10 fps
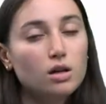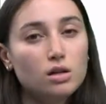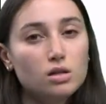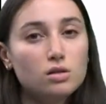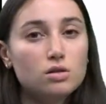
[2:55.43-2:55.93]

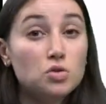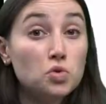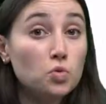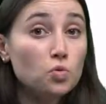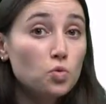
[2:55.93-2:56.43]
is
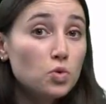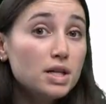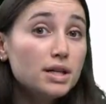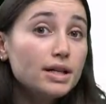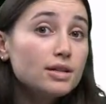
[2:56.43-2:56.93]
to
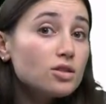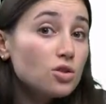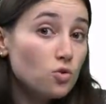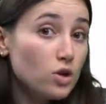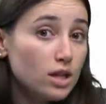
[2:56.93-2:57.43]

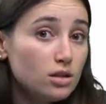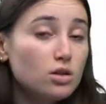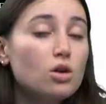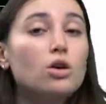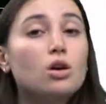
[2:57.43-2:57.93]
reiterate